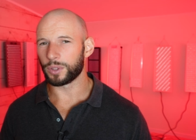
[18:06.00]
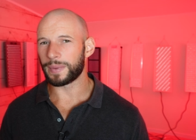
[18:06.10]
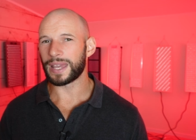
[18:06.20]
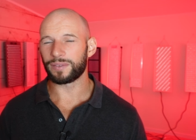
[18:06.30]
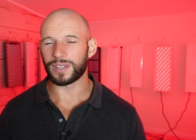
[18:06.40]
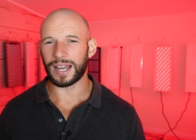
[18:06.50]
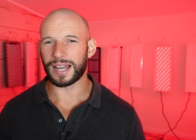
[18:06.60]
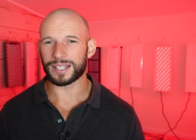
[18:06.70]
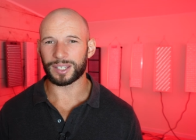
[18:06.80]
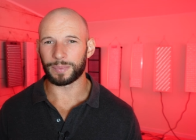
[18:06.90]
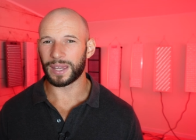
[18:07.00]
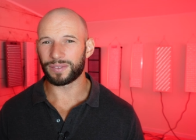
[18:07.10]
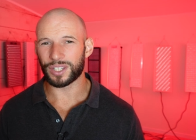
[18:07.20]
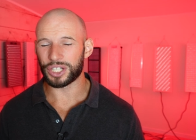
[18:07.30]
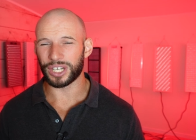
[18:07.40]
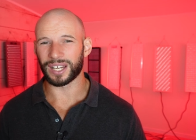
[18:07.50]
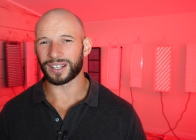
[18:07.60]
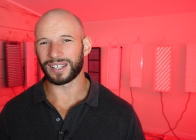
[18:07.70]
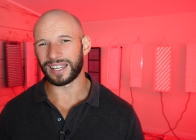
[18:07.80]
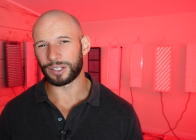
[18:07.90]
you may have to ask, you may have to check,
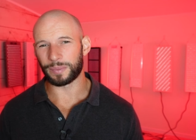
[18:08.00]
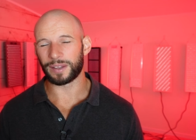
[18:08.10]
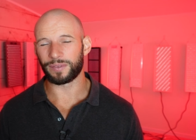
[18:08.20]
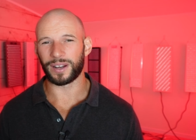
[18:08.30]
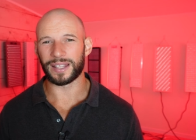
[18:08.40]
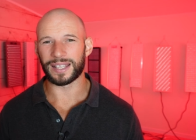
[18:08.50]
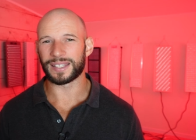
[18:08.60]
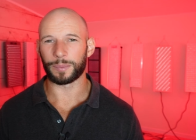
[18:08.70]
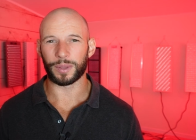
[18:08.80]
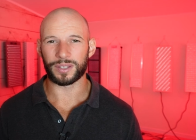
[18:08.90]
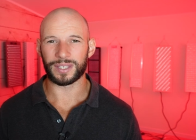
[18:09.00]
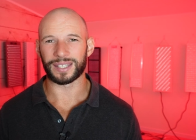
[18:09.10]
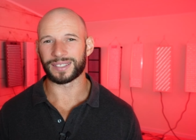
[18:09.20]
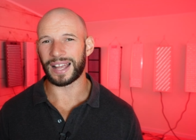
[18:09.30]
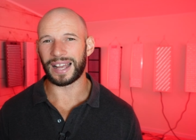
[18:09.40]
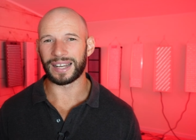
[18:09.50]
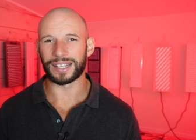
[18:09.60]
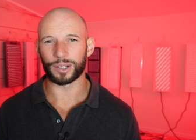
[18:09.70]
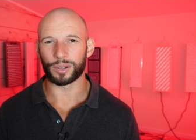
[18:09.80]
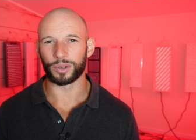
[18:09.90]
and you may find that some of those things aren't
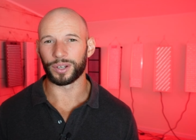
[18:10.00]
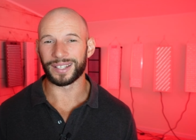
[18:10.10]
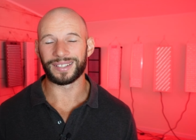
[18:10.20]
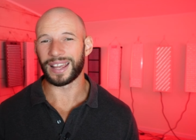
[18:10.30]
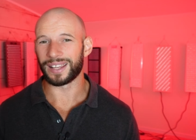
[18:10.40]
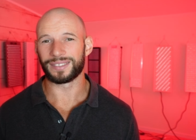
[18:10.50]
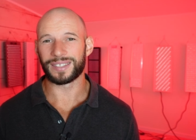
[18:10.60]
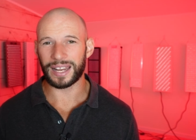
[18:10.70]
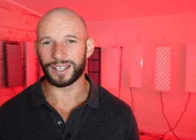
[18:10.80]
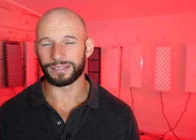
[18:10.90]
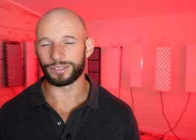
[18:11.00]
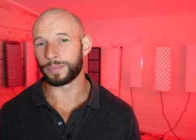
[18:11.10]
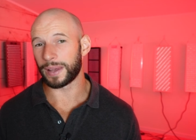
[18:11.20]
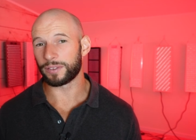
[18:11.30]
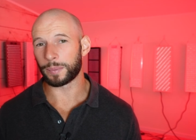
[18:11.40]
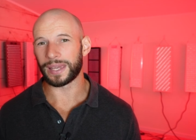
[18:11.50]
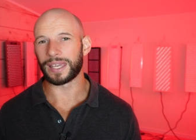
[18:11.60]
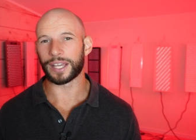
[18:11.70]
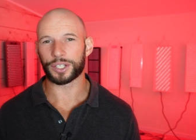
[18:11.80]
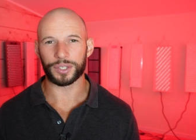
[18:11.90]
included as standard. You may have to pay
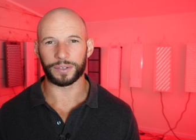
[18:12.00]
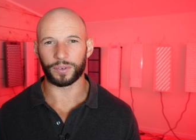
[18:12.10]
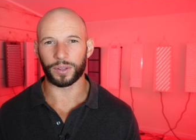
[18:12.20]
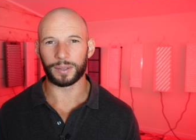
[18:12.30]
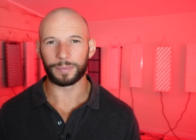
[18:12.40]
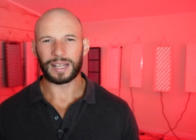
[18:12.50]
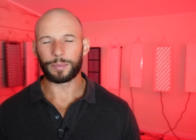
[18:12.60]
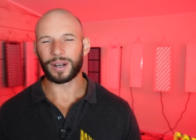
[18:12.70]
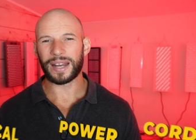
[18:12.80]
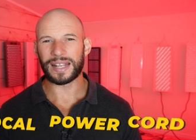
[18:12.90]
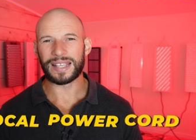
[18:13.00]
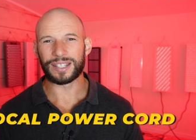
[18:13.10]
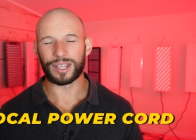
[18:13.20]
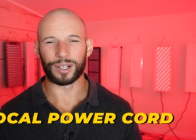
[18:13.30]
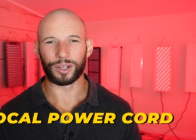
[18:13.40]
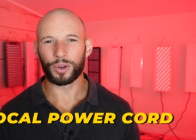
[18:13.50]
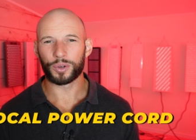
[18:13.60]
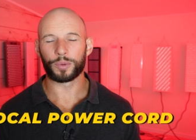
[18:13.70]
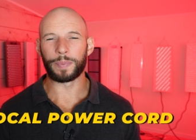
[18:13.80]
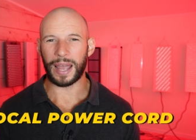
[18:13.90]
extra for them. Number eight is the
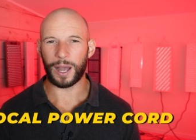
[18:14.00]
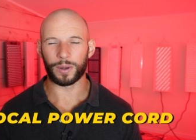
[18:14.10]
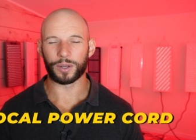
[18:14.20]
local power